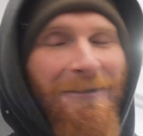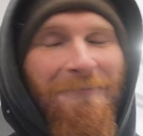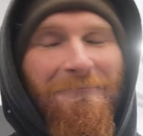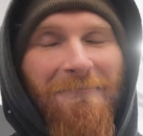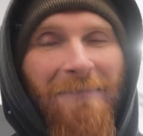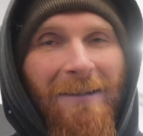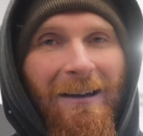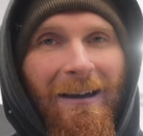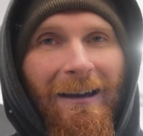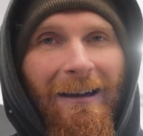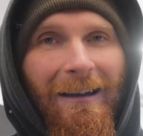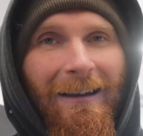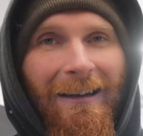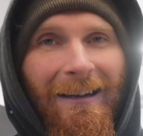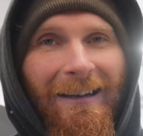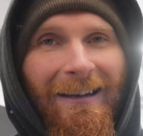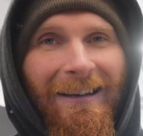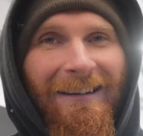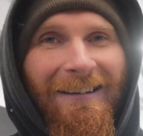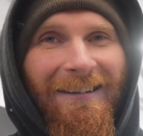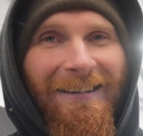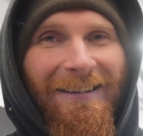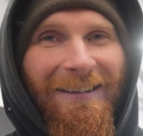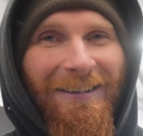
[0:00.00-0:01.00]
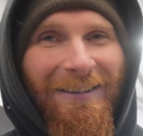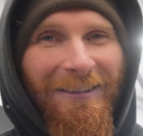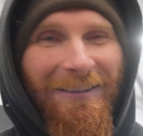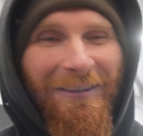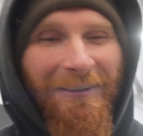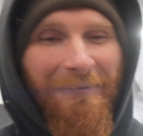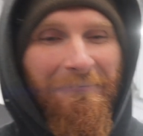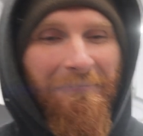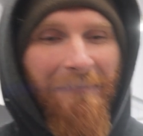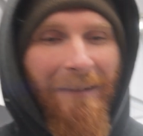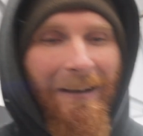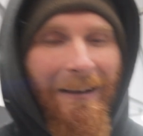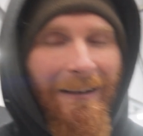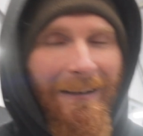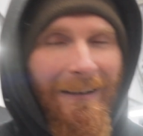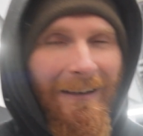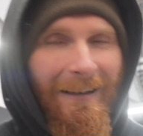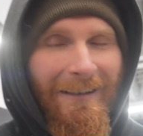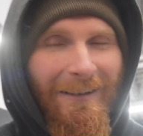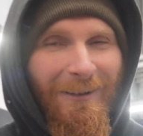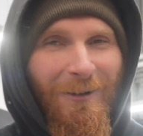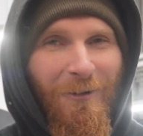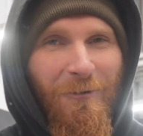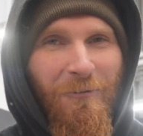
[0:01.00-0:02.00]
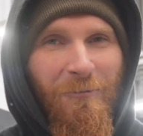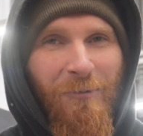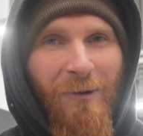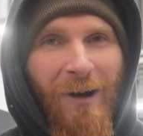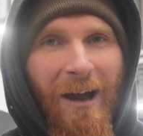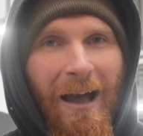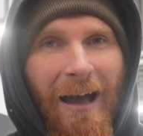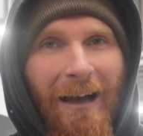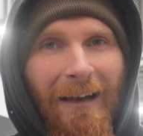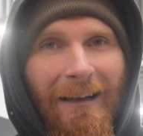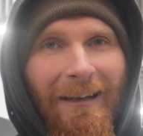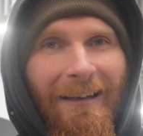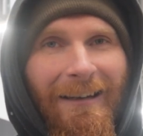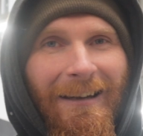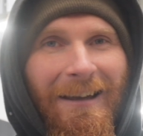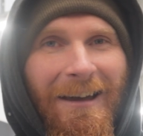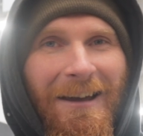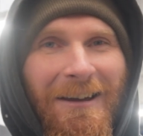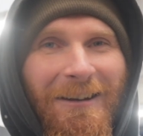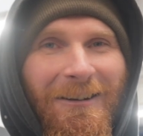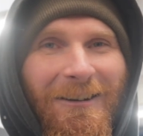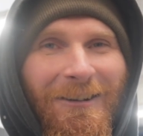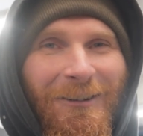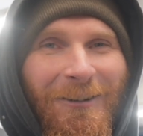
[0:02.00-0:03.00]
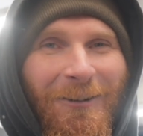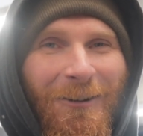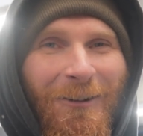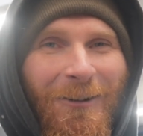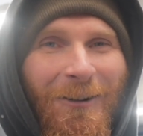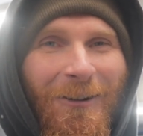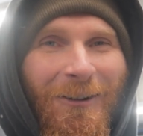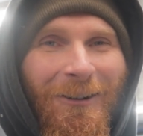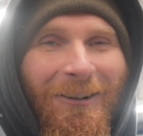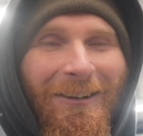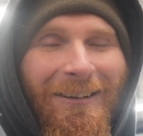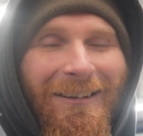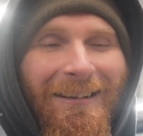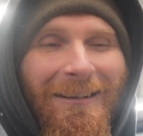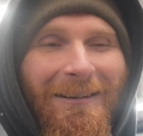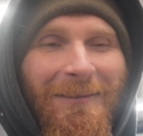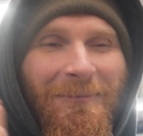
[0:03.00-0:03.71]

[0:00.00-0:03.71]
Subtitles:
yeah, there's no bragging there at all,